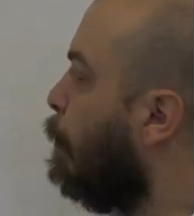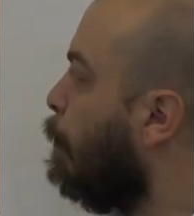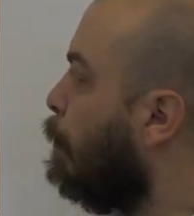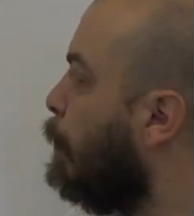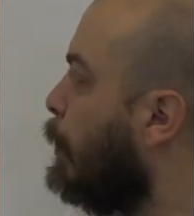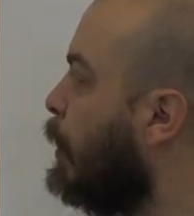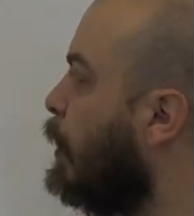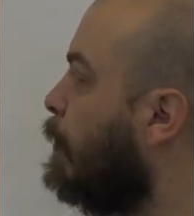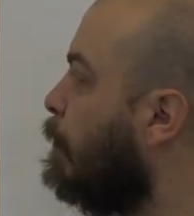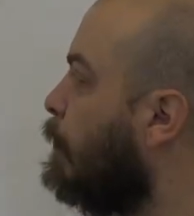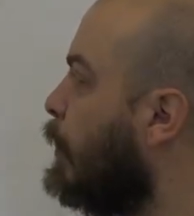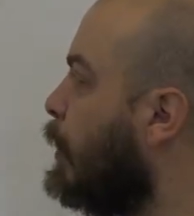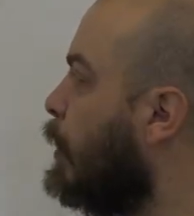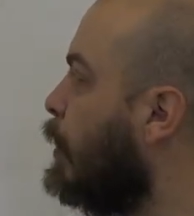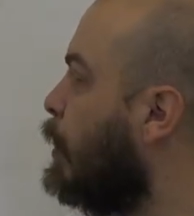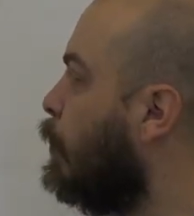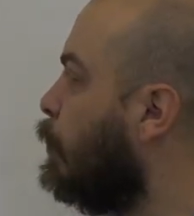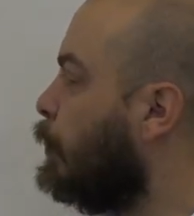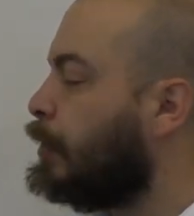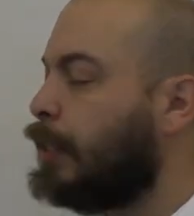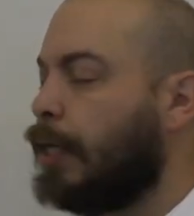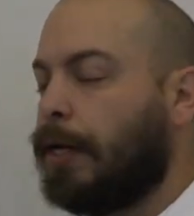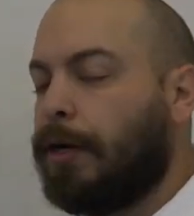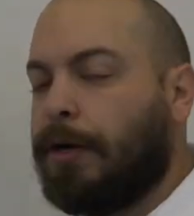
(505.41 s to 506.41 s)
PV
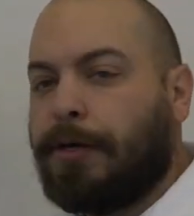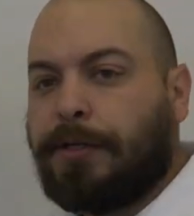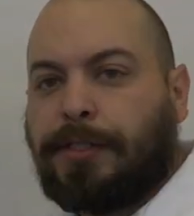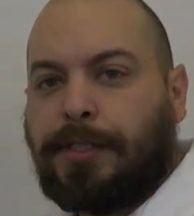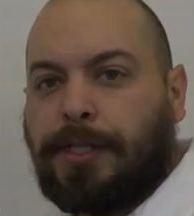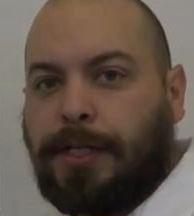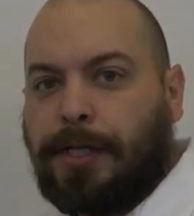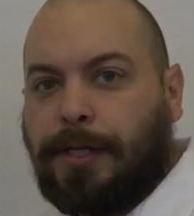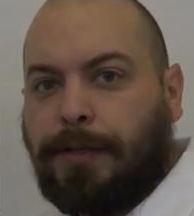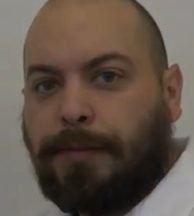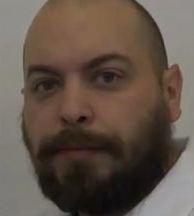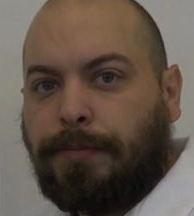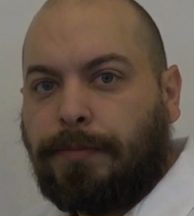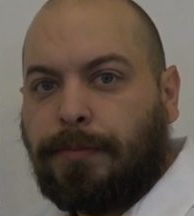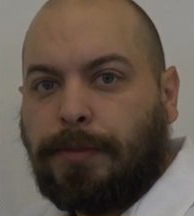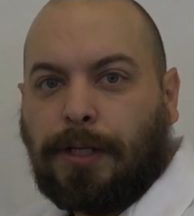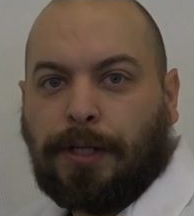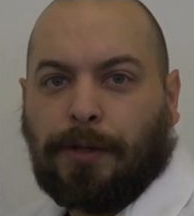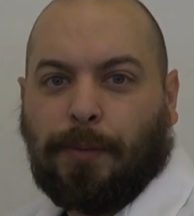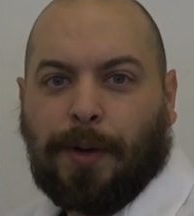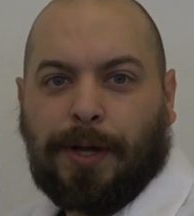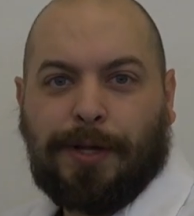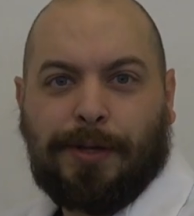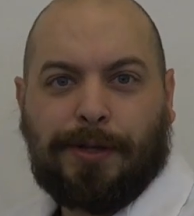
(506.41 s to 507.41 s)
equals nRT.
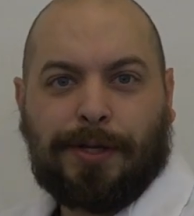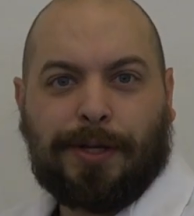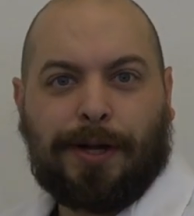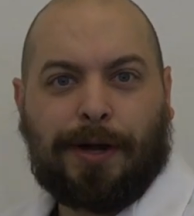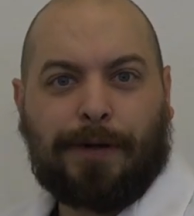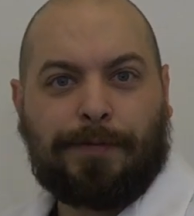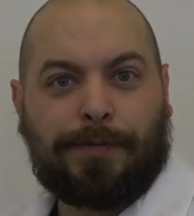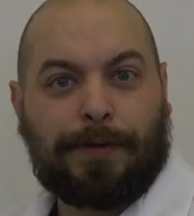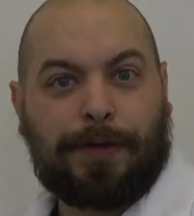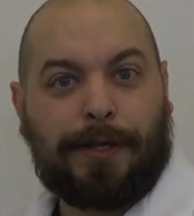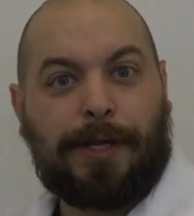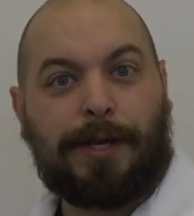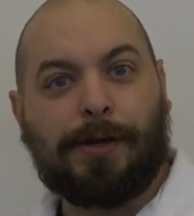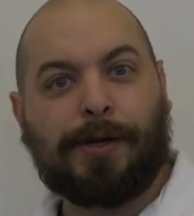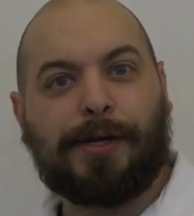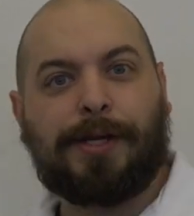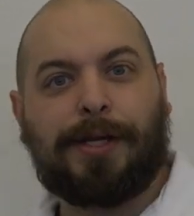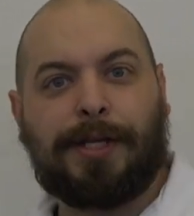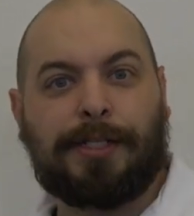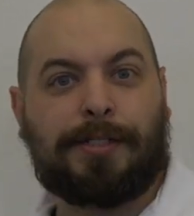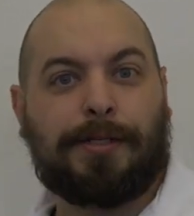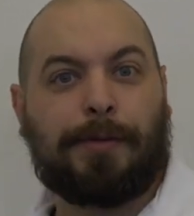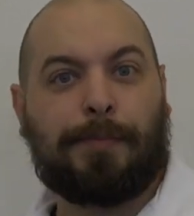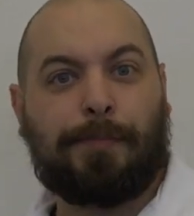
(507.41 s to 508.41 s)
Another way you can often hear it
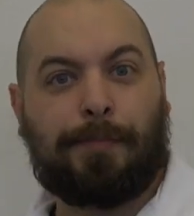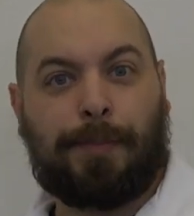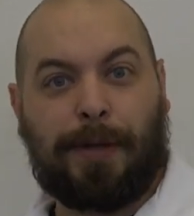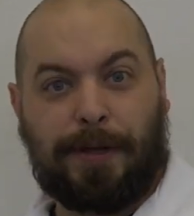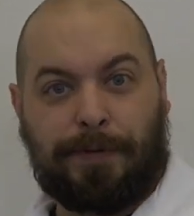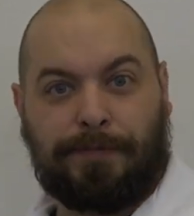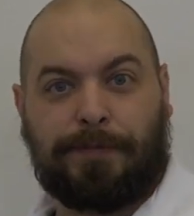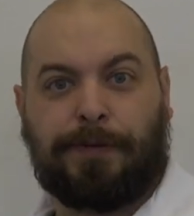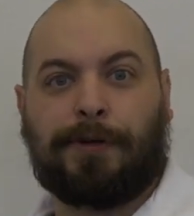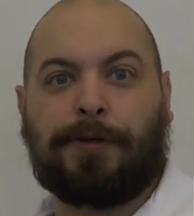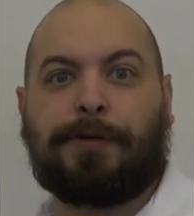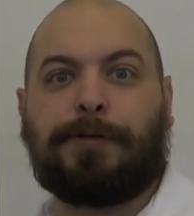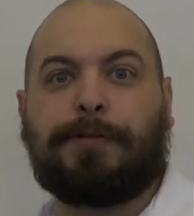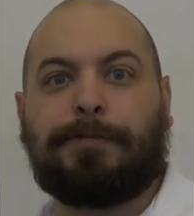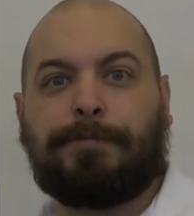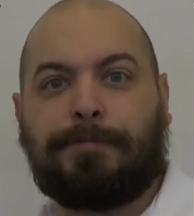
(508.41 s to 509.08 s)
is PivNert.